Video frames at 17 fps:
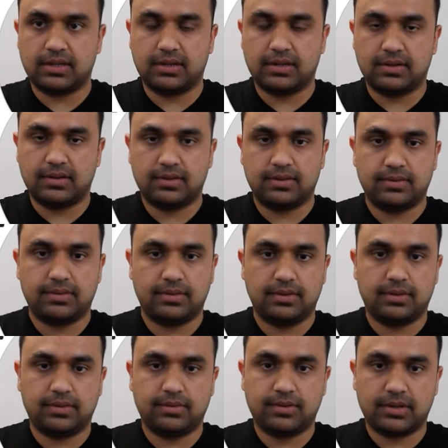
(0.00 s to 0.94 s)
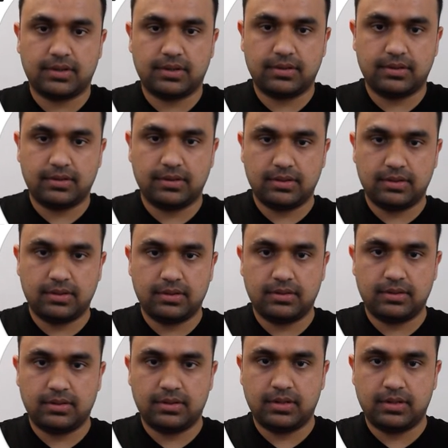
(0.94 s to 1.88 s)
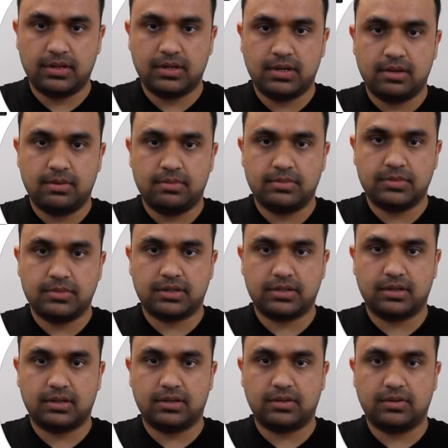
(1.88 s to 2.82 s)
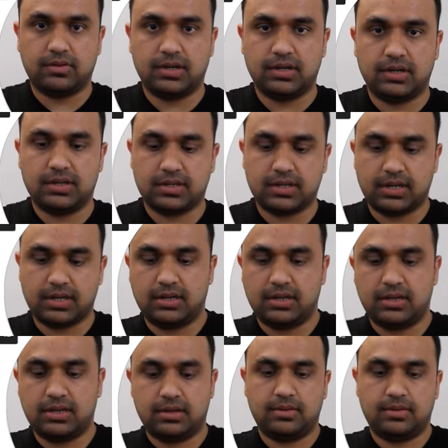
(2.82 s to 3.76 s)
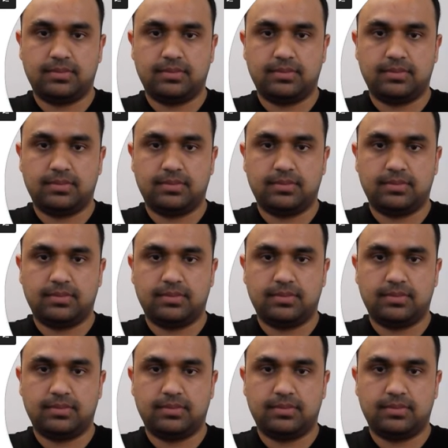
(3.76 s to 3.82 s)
in, you know what? I'm just gonna go ahead and sign in.